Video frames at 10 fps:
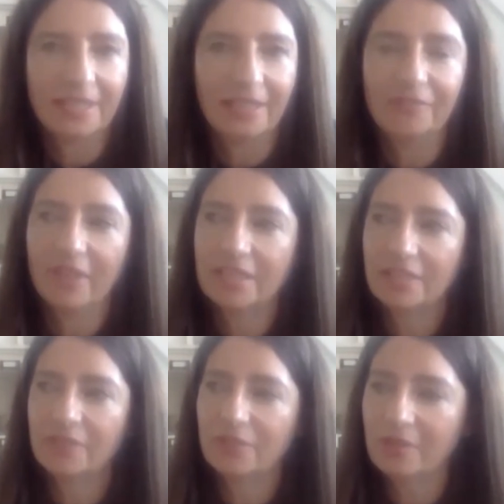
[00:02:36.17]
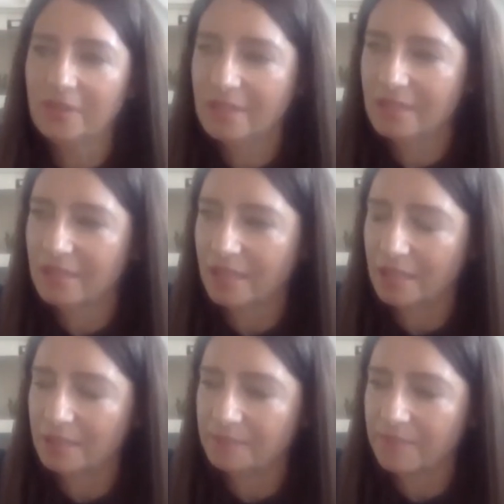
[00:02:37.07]
And in fact, if you look at
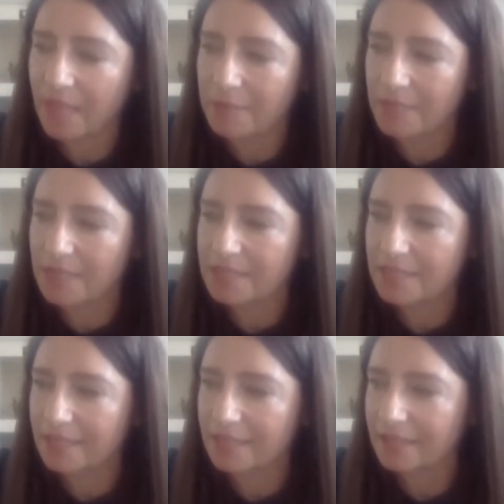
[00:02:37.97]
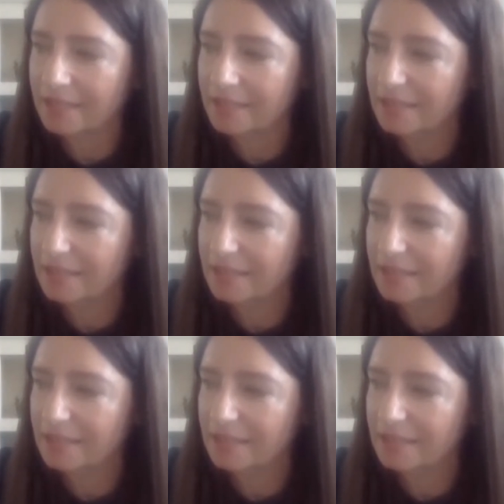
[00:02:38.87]
the ABS data,